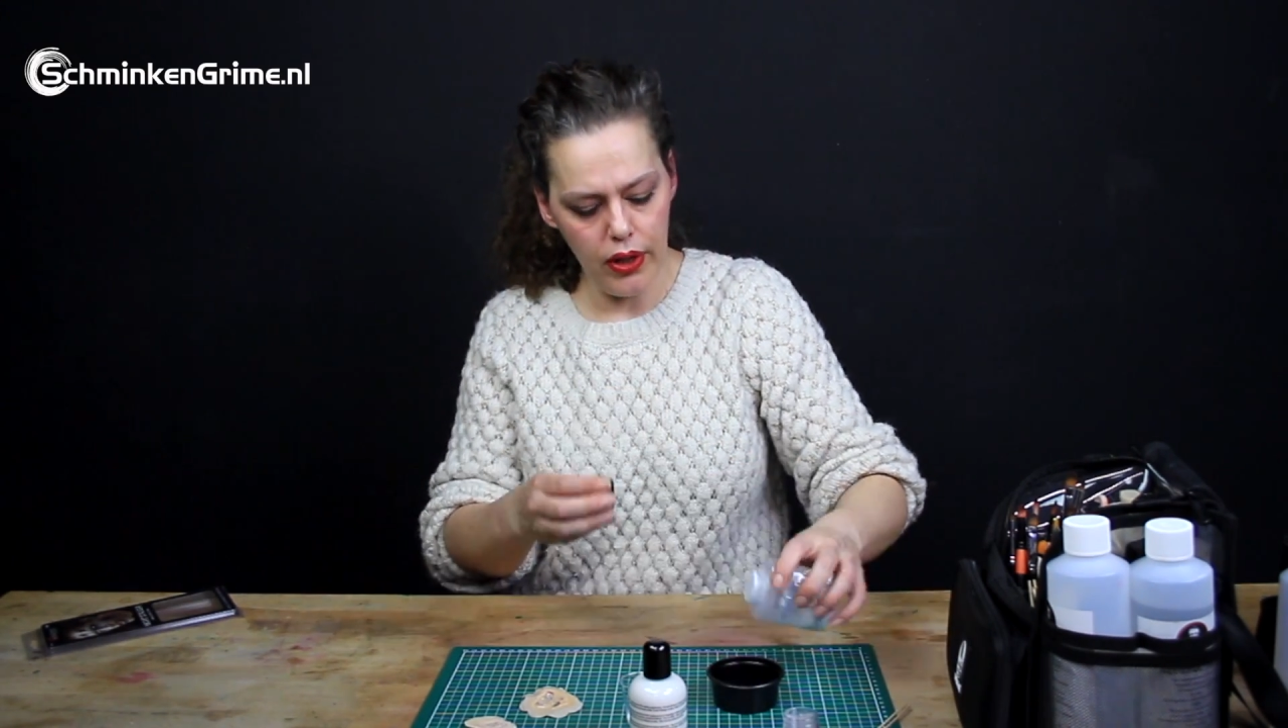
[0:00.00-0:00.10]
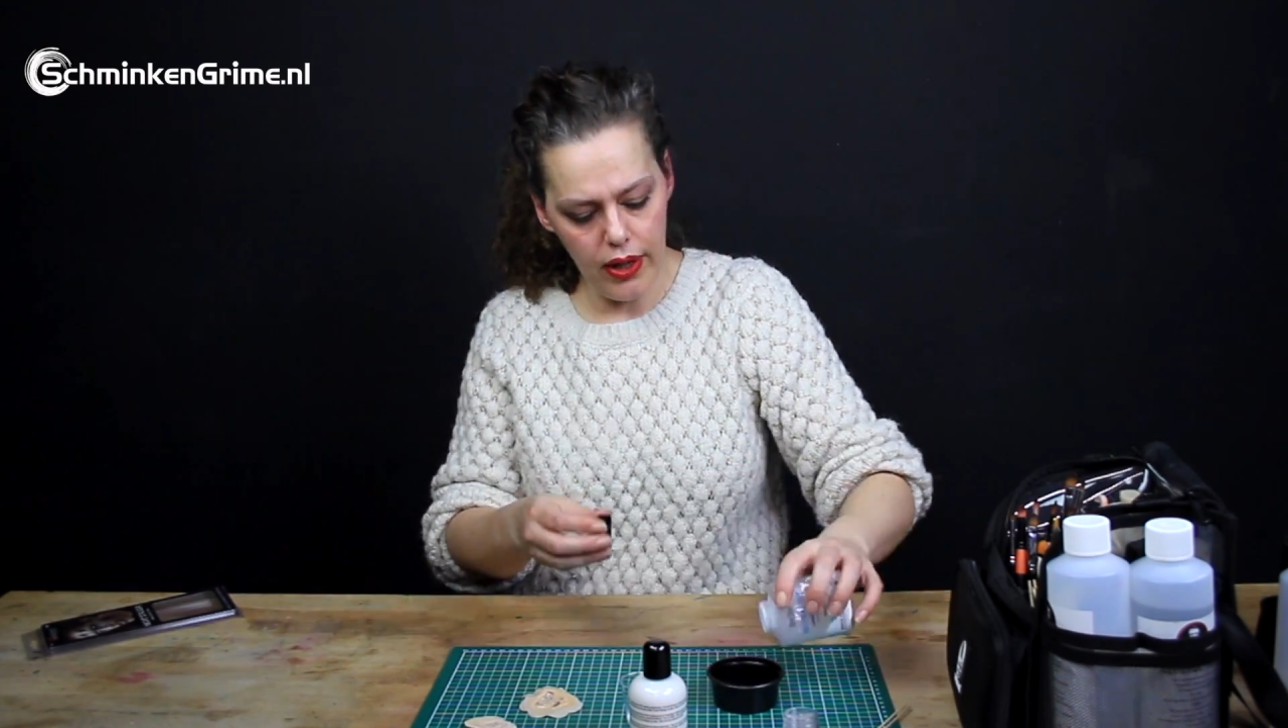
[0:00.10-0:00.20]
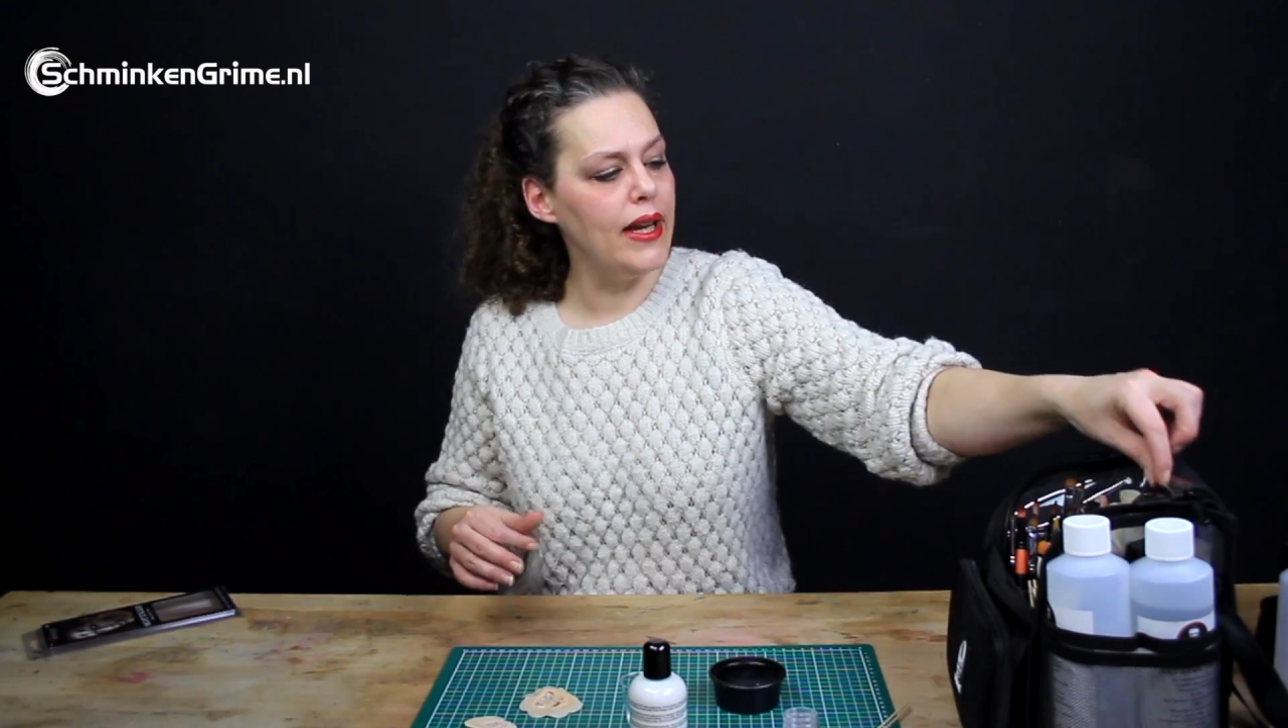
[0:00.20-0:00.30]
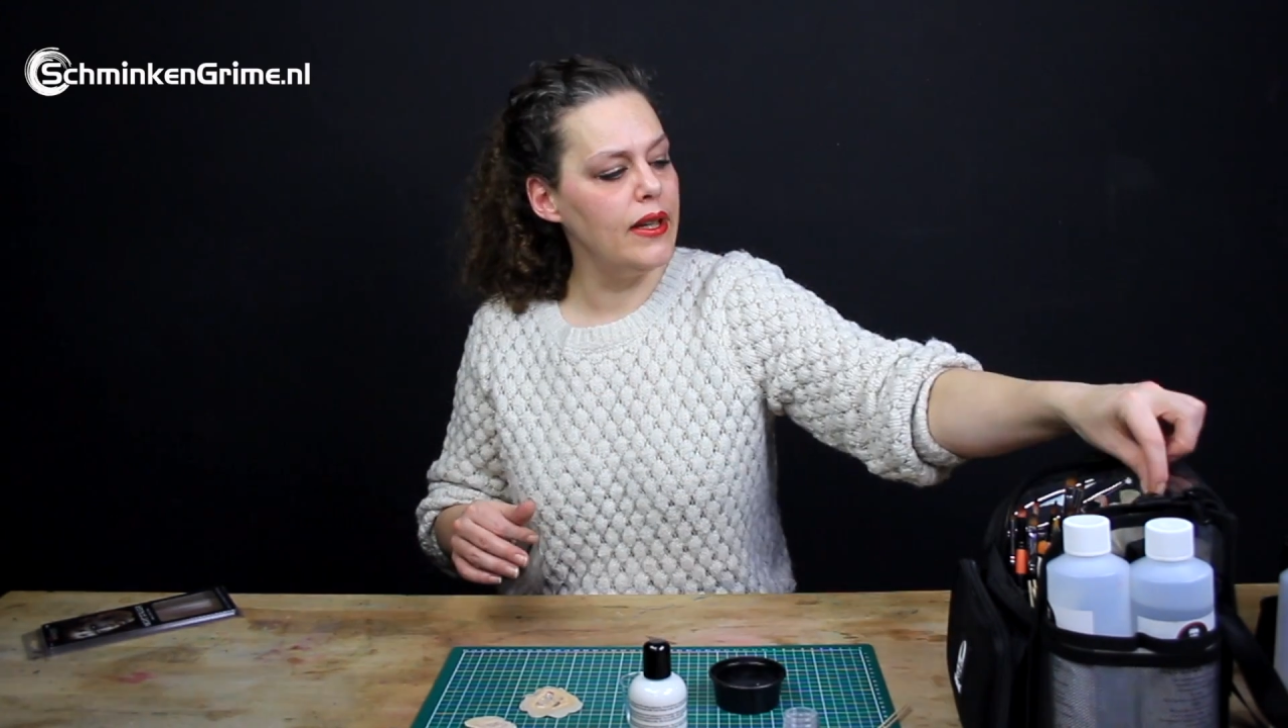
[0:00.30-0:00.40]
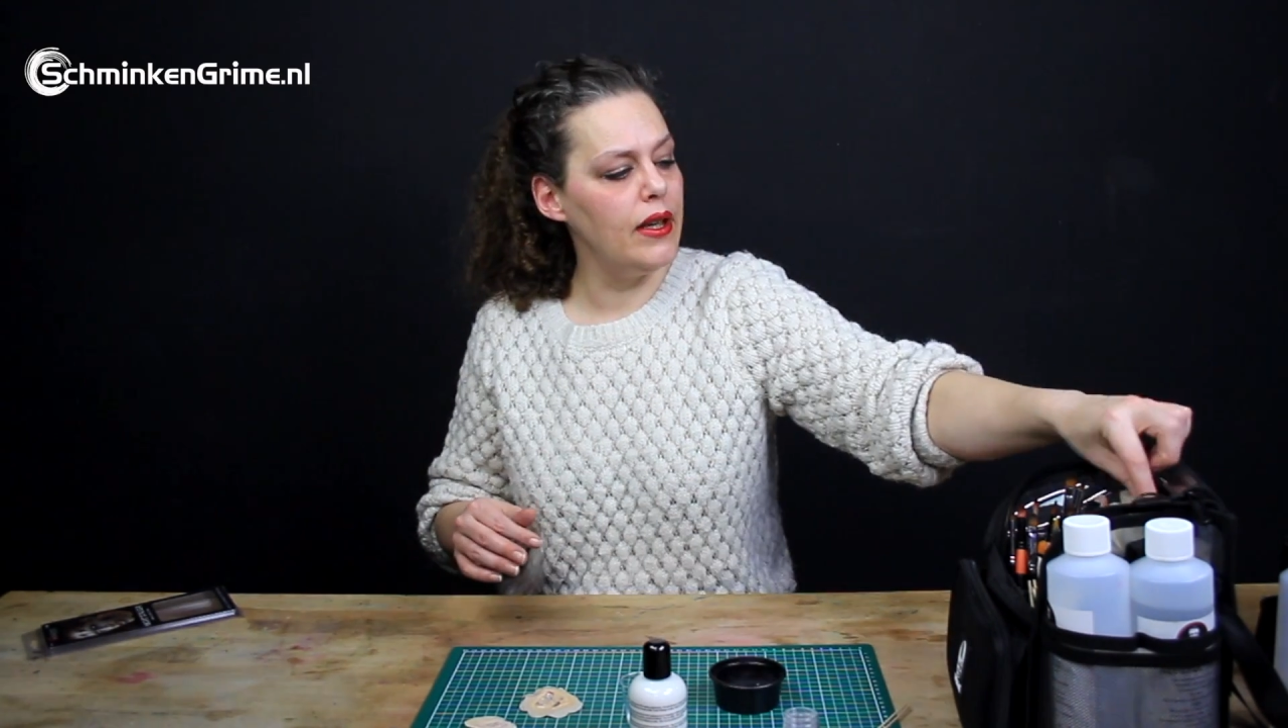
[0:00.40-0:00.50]

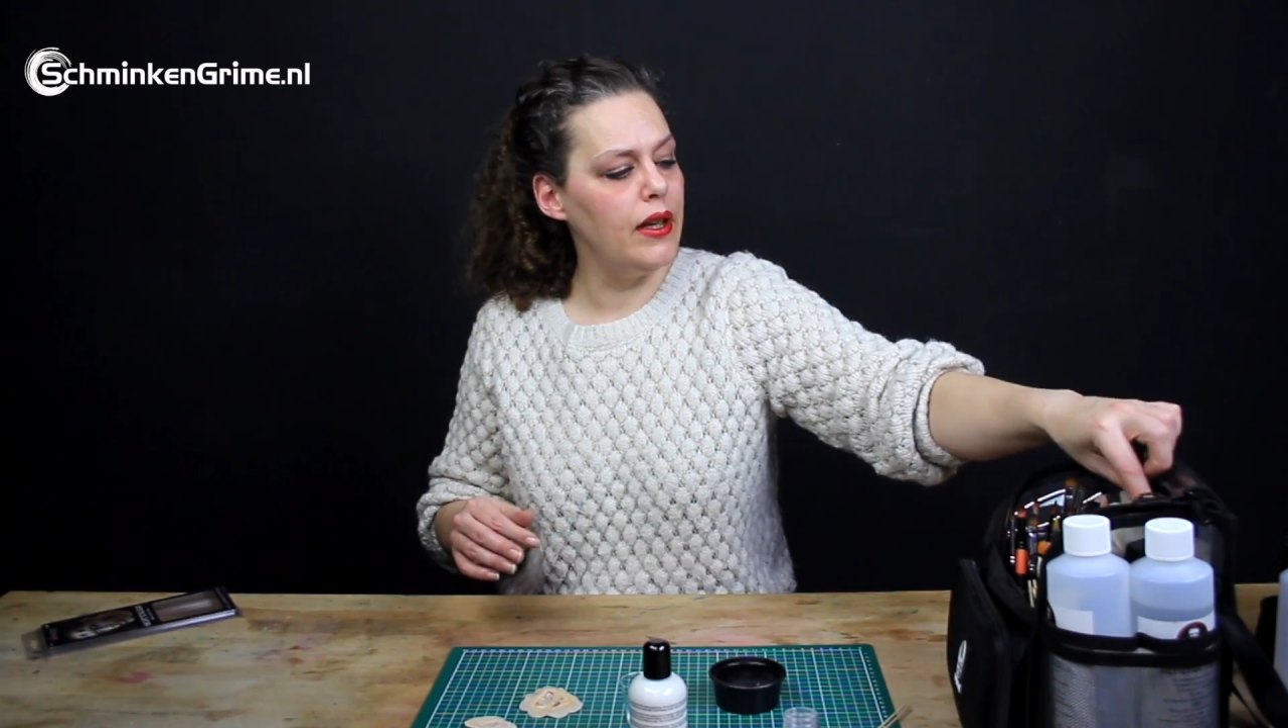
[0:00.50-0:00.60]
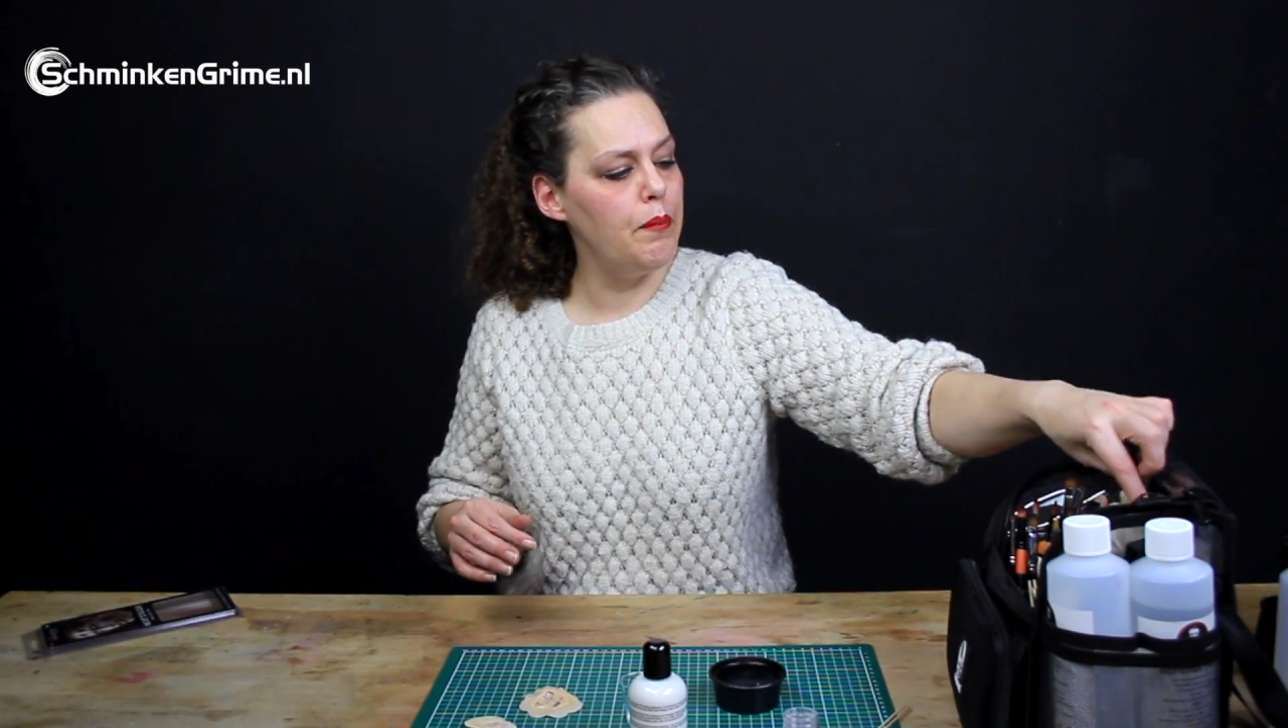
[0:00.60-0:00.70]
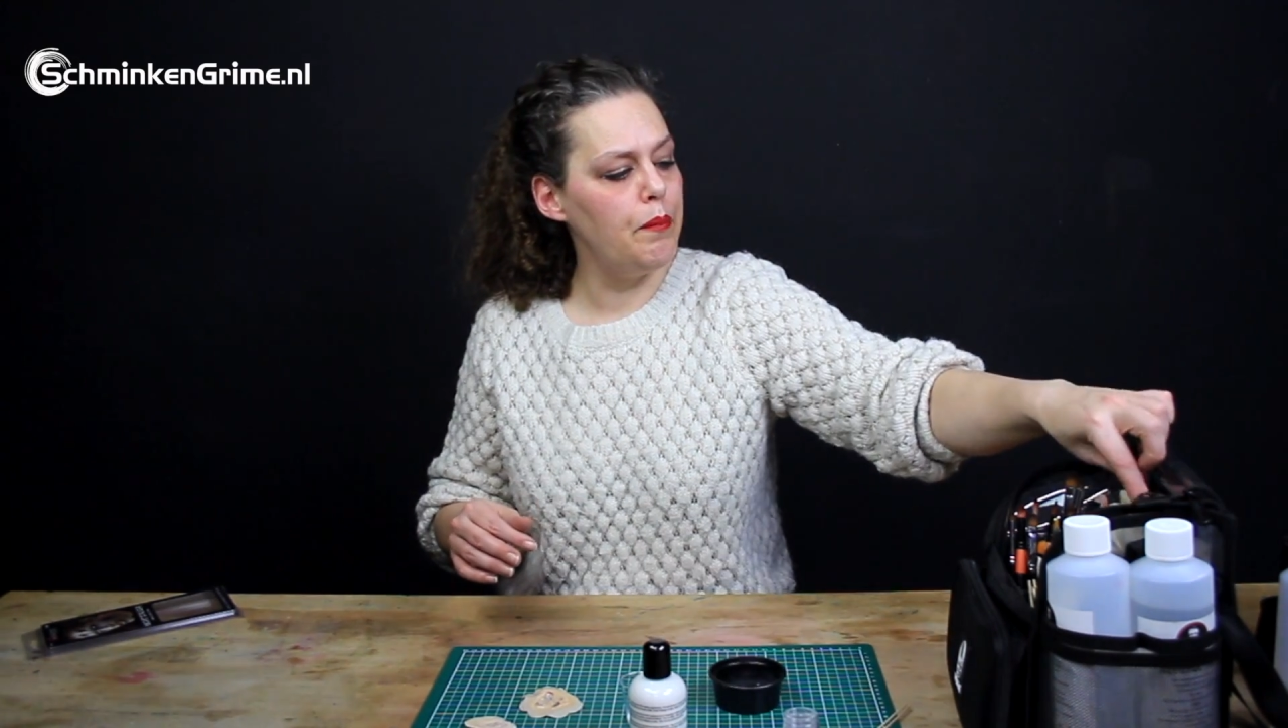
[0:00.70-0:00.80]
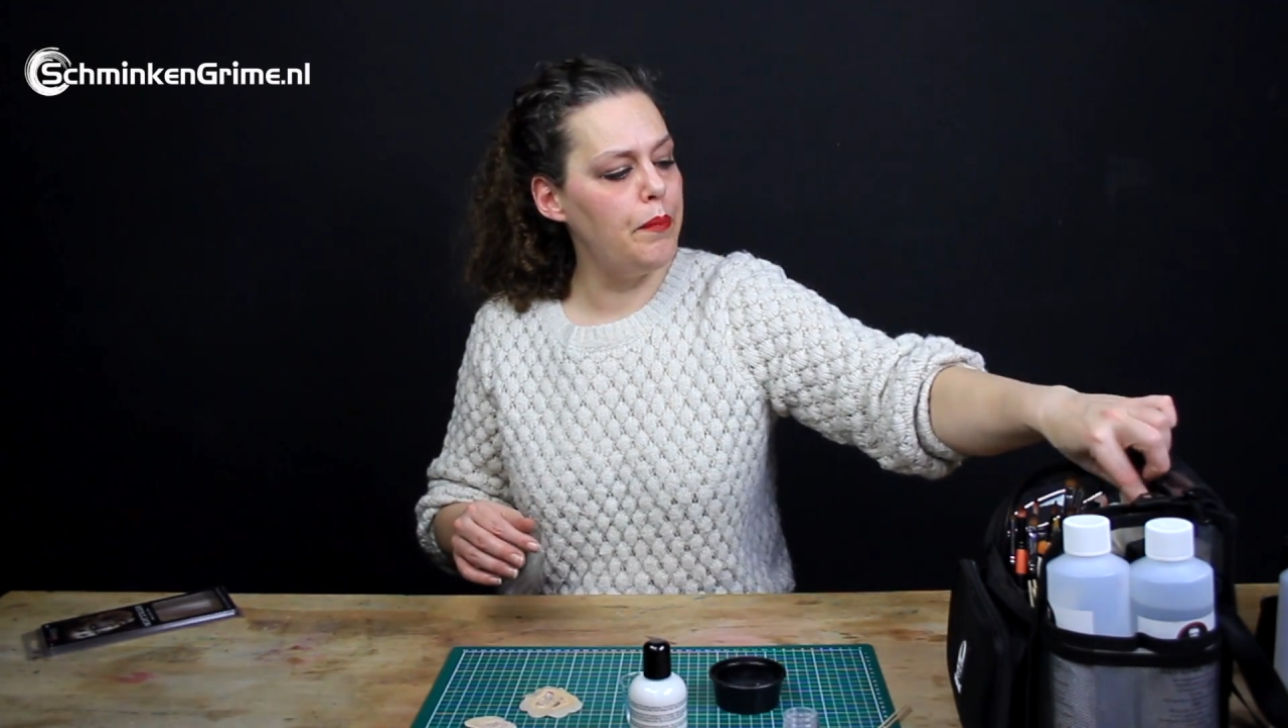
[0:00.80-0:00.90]
and a